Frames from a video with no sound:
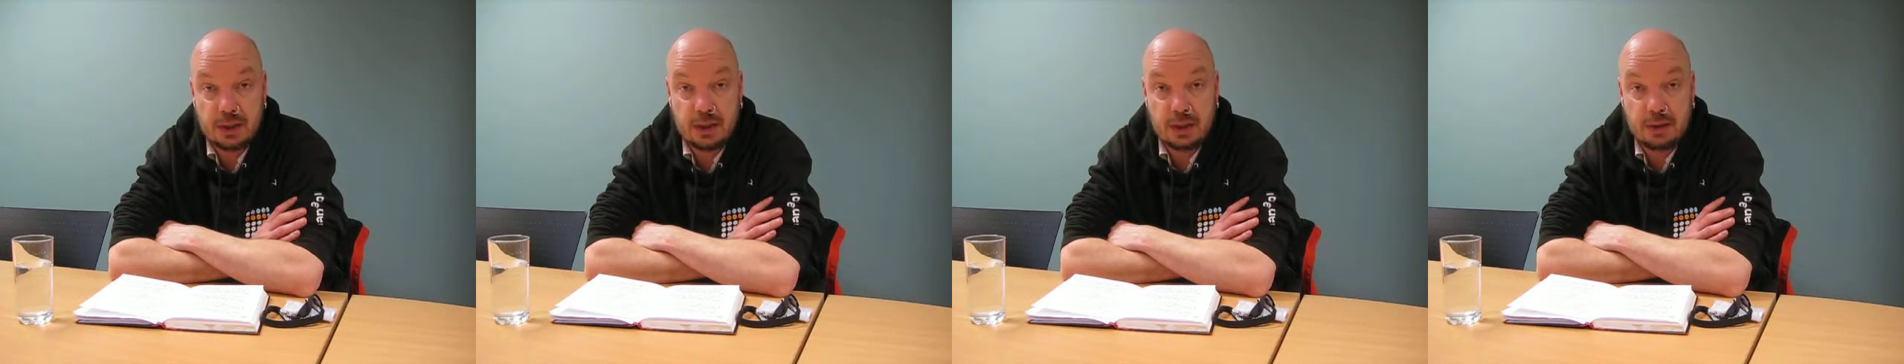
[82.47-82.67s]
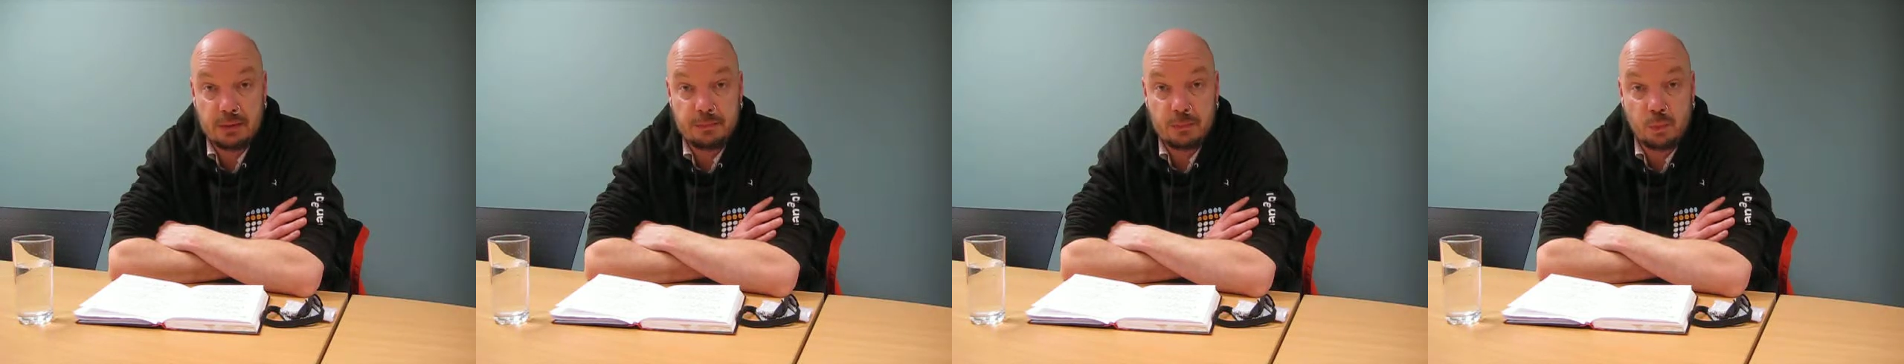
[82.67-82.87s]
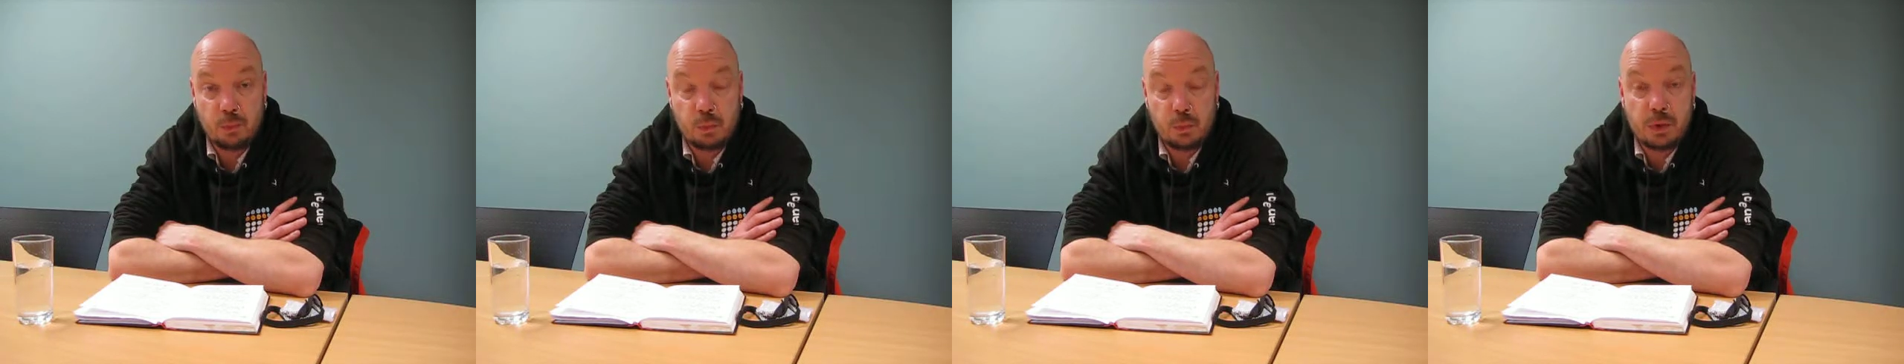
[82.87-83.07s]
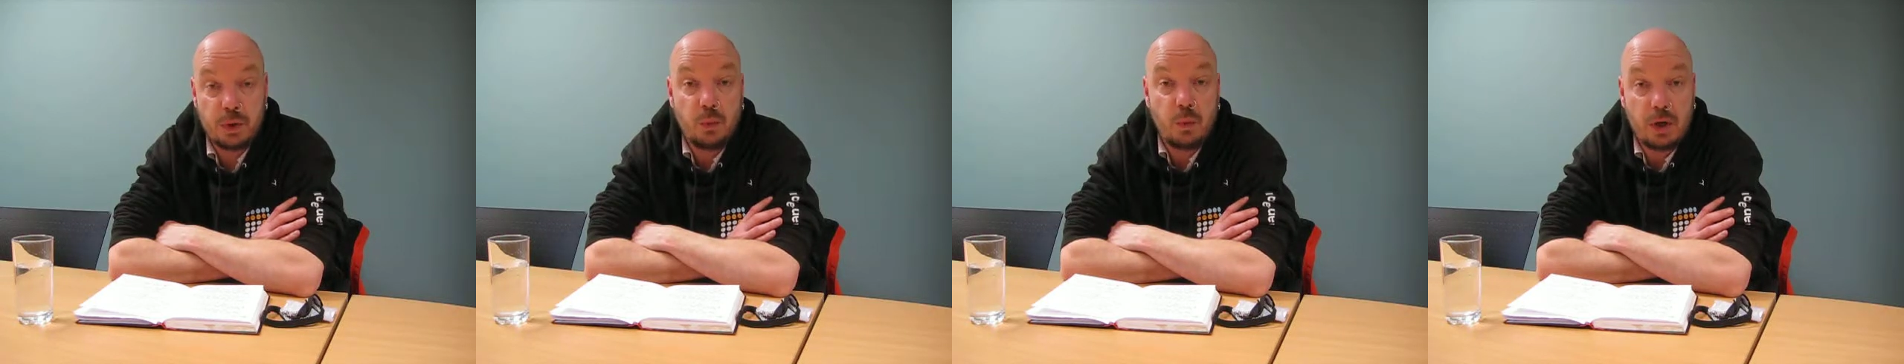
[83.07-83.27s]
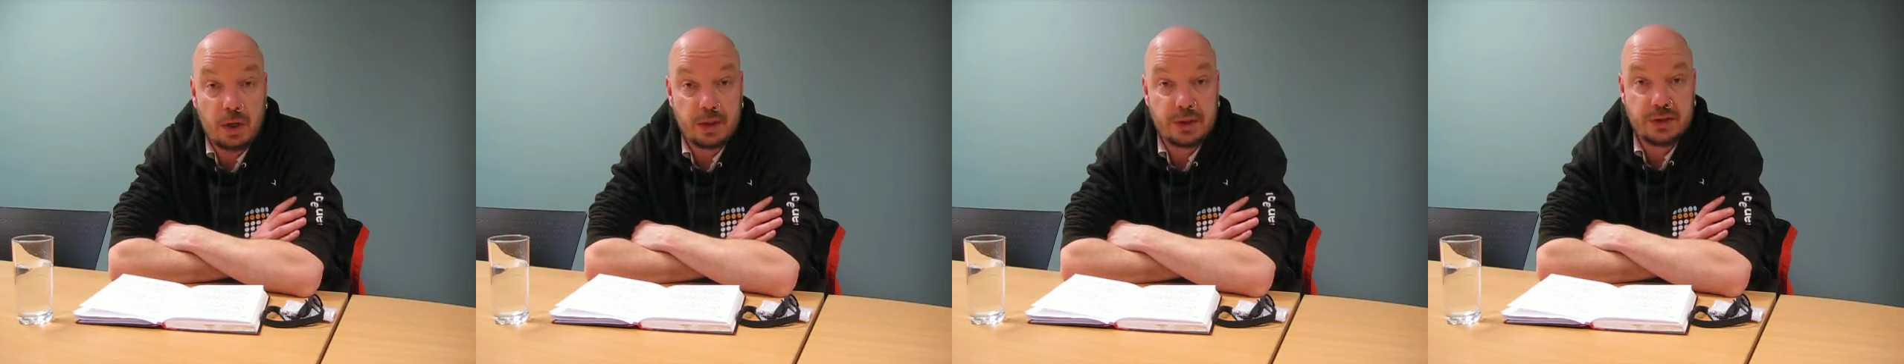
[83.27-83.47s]
the
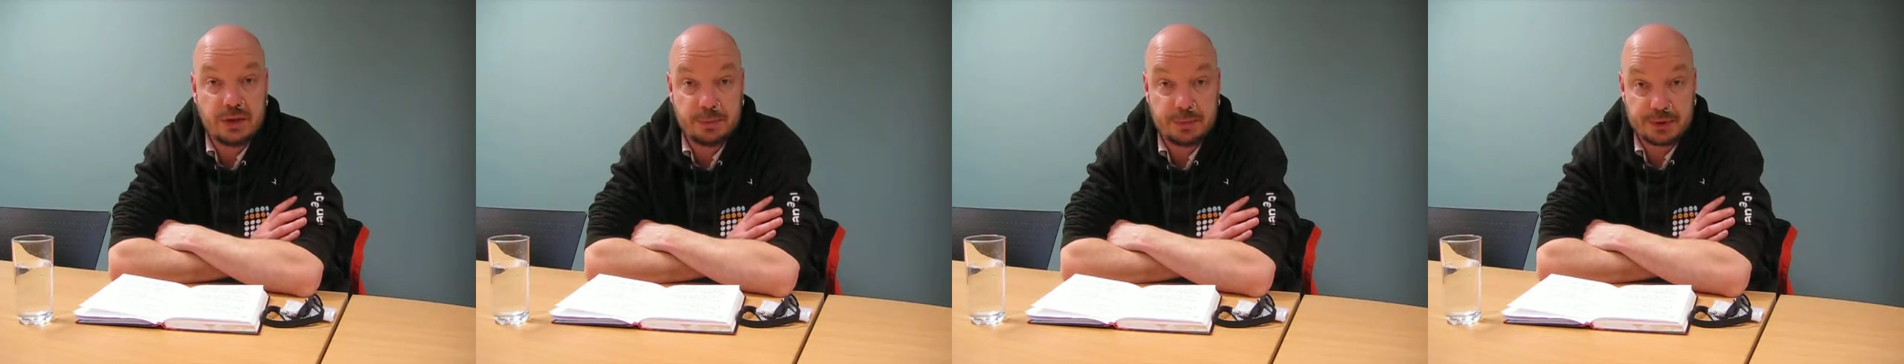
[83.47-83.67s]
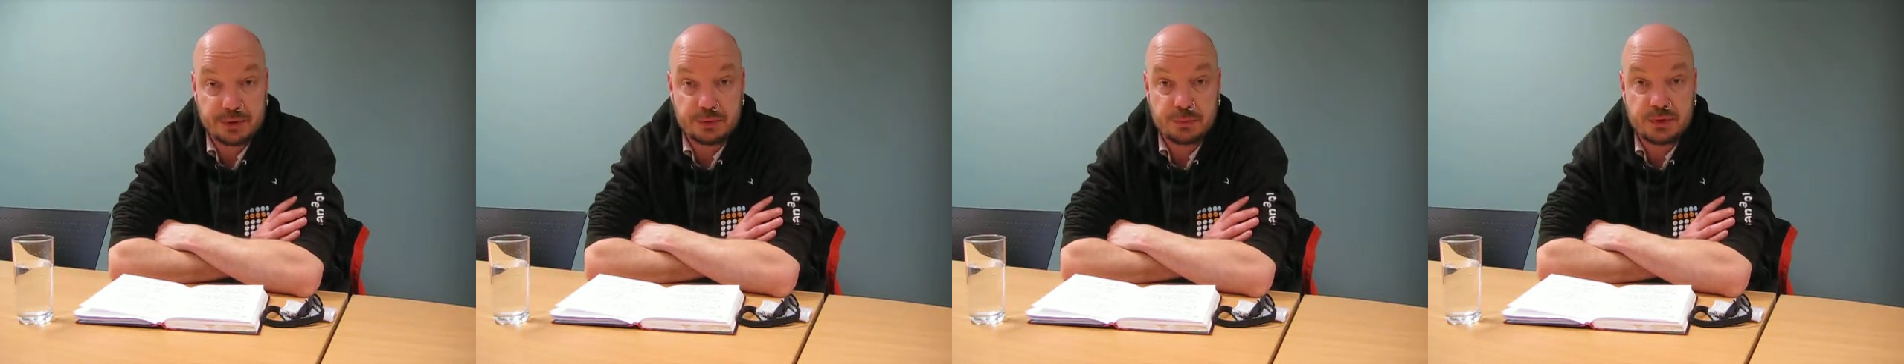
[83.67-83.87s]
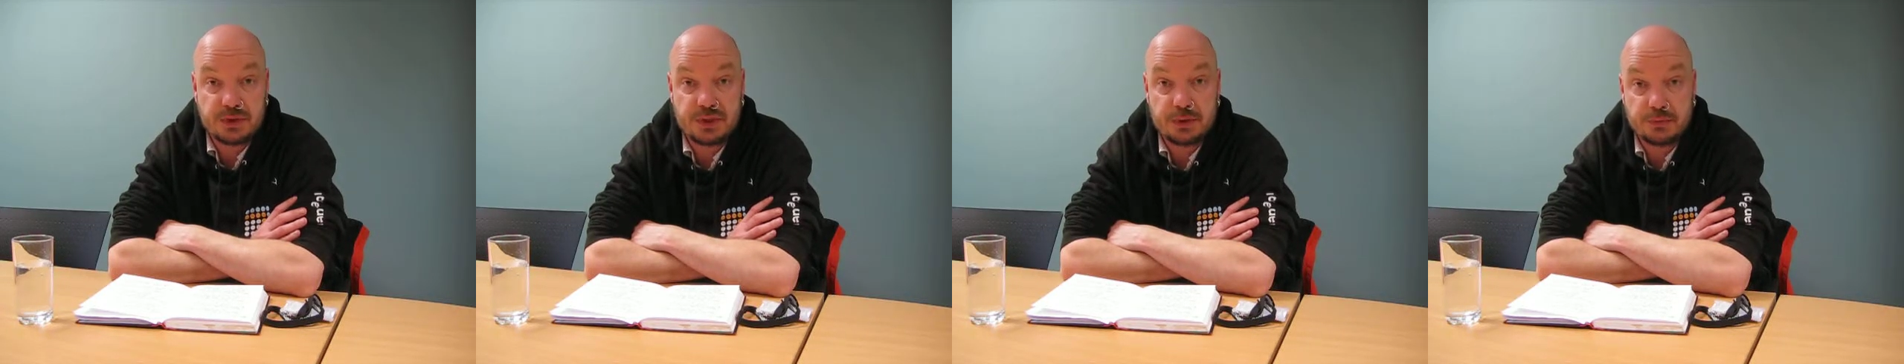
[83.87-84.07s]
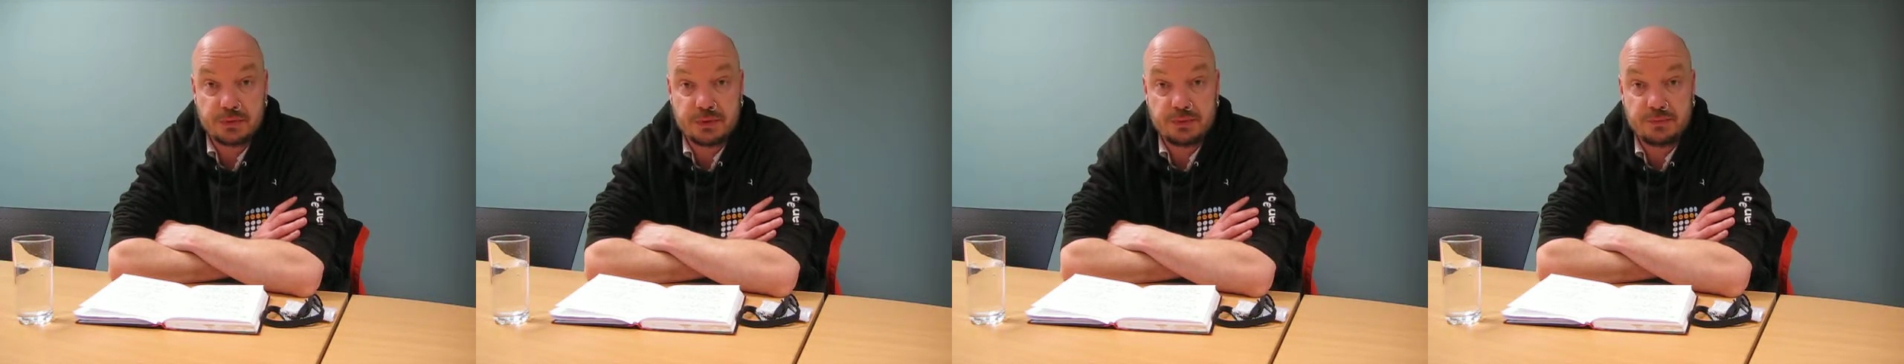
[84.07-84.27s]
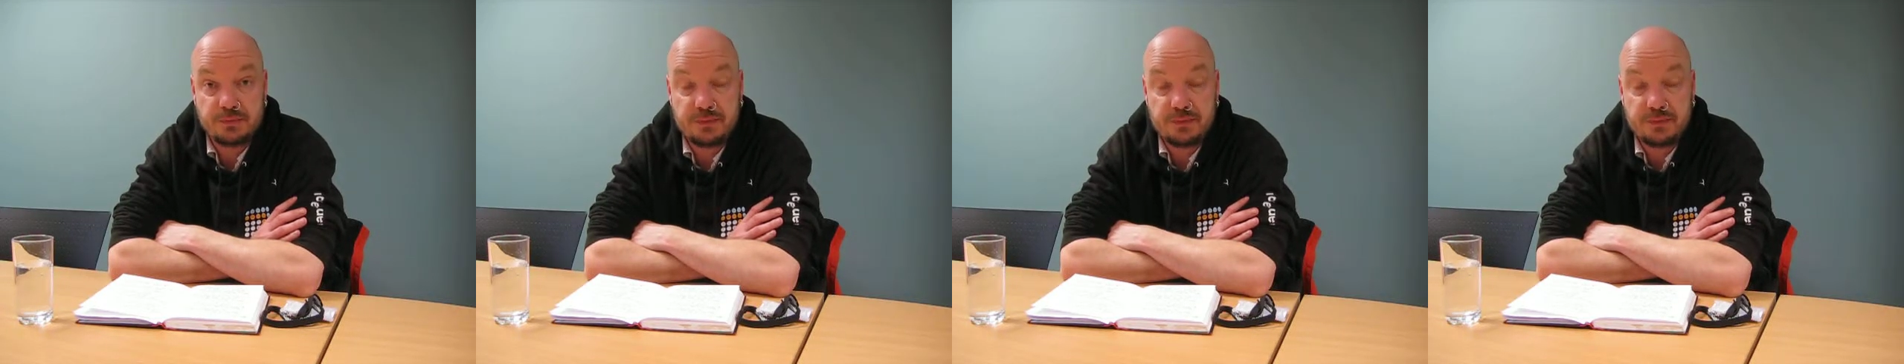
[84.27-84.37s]
work of the Bristol Children and